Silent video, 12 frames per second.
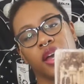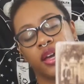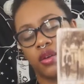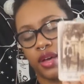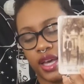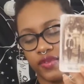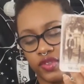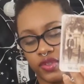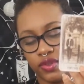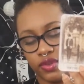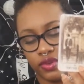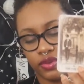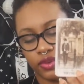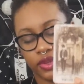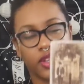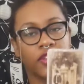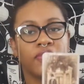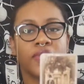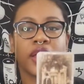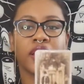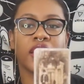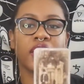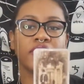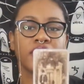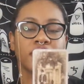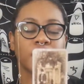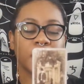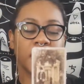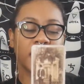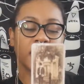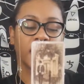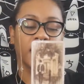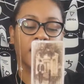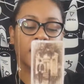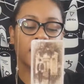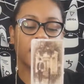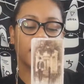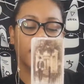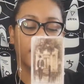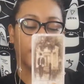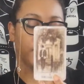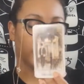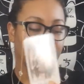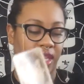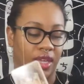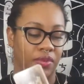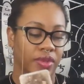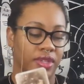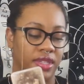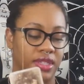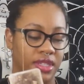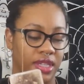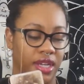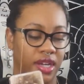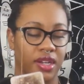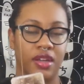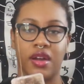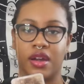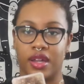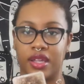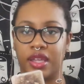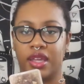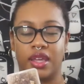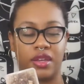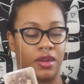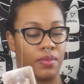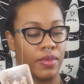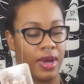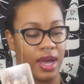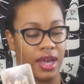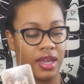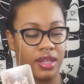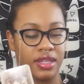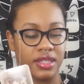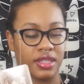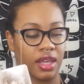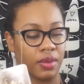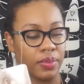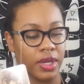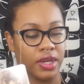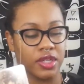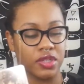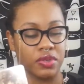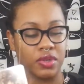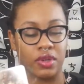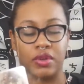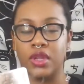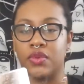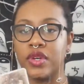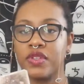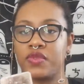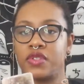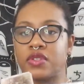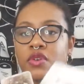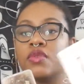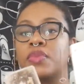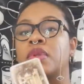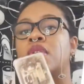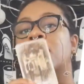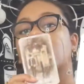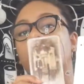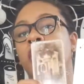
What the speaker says: I don't have to live my life this way. And with this clarity card, again, your mind is like a parachute. It only works when it's open.